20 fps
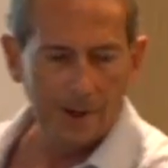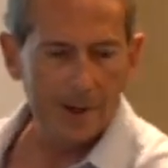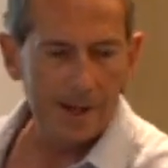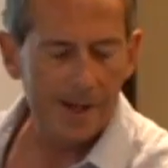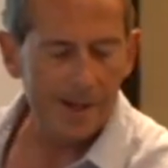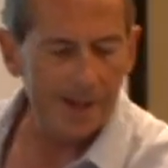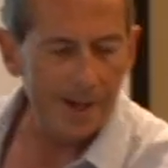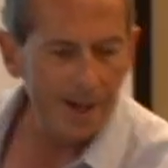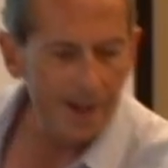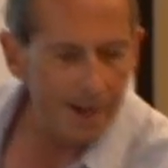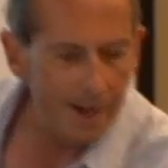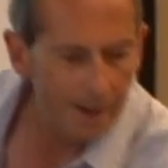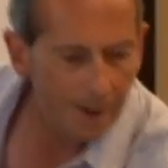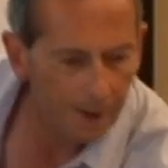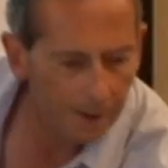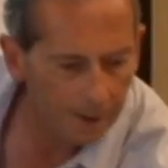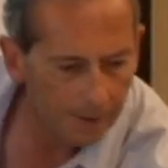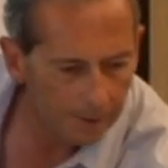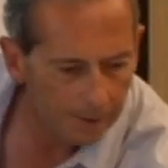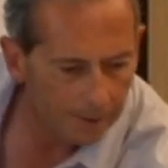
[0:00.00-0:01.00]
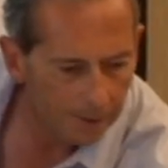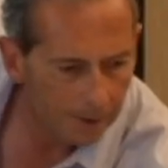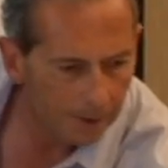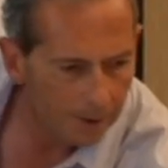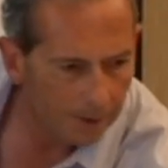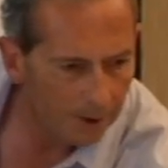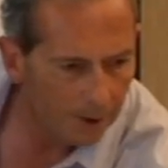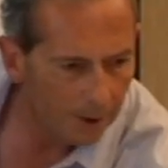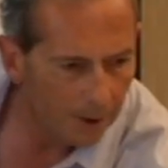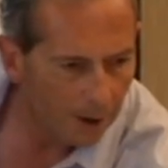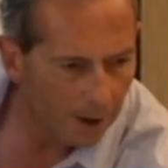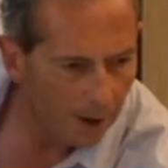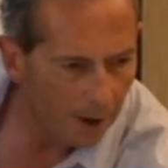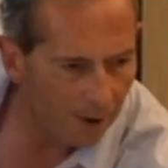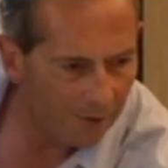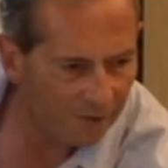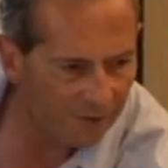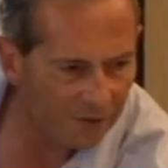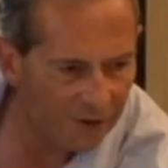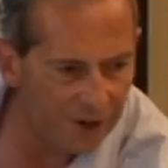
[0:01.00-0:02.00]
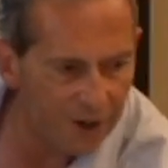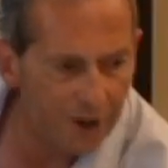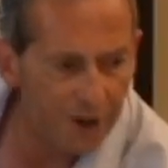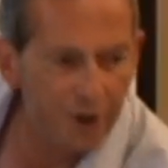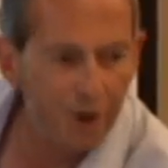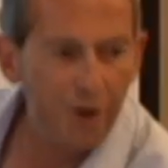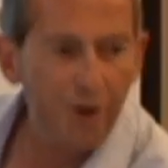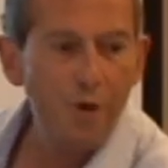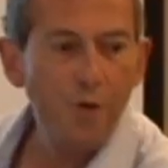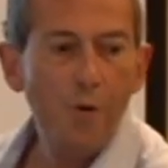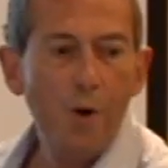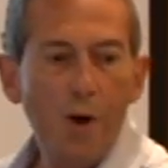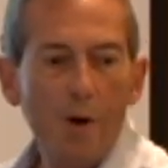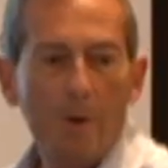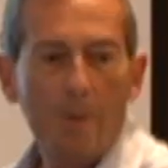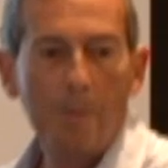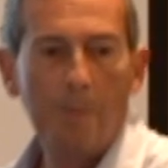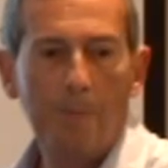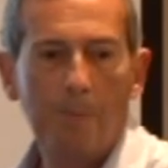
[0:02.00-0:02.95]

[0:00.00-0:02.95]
And here, a few